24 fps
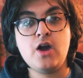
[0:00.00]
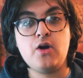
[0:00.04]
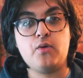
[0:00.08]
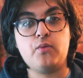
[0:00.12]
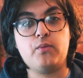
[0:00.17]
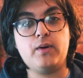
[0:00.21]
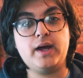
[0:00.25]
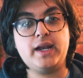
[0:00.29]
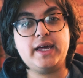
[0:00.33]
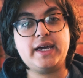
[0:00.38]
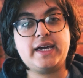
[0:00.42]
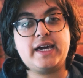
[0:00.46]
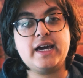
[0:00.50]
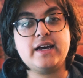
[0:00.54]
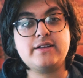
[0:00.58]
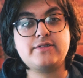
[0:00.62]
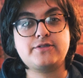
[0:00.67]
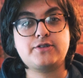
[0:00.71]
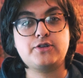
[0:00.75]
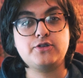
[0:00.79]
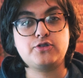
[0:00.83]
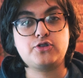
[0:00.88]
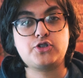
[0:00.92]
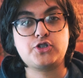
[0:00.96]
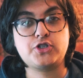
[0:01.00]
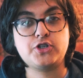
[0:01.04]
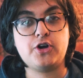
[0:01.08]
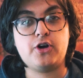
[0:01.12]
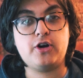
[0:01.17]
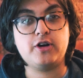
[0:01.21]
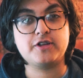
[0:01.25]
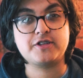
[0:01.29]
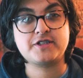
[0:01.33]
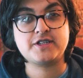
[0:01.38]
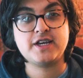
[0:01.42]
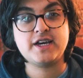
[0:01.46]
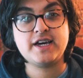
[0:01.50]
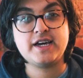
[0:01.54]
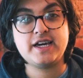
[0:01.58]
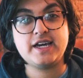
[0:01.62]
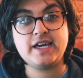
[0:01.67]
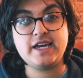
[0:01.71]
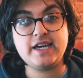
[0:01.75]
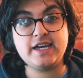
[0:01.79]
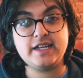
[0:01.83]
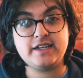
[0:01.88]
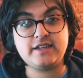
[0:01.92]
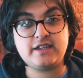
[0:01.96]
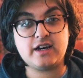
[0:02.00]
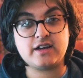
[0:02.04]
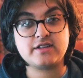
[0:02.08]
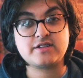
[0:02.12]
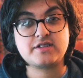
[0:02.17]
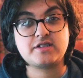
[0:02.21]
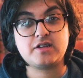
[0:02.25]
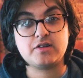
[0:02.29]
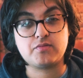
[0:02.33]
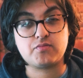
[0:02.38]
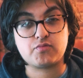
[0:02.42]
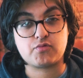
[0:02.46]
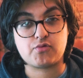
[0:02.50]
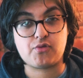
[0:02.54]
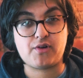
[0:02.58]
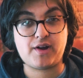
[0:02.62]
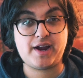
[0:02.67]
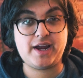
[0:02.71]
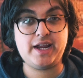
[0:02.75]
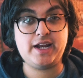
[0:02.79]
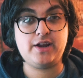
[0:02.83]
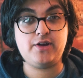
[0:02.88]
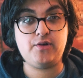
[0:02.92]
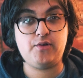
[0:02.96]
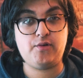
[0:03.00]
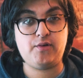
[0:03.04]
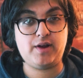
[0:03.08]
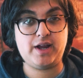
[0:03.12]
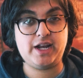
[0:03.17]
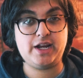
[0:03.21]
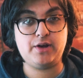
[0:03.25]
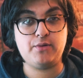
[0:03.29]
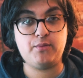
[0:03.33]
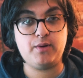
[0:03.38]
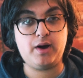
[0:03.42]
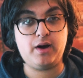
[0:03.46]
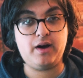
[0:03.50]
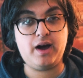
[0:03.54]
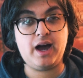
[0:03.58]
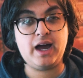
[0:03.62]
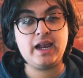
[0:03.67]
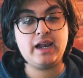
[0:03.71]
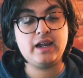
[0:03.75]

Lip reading: When it gets good shots, it does them really well. I